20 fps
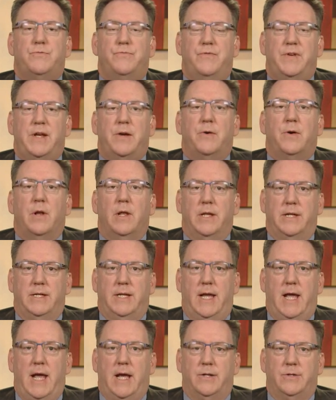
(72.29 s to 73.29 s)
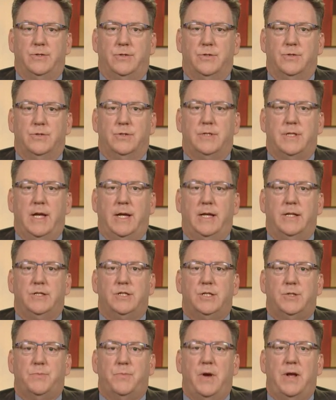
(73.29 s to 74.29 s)
virulent cancers that
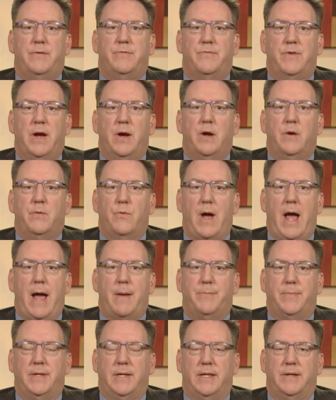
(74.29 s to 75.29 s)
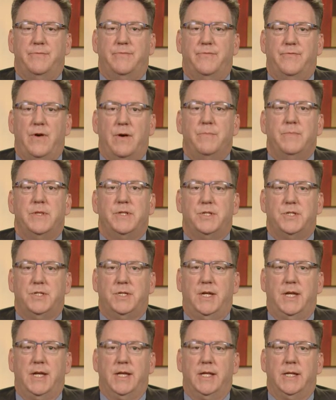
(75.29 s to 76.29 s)
can spread very rapidly from the
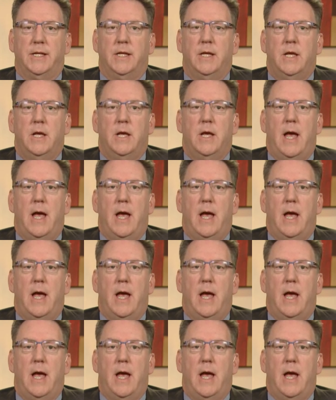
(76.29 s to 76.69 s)
skin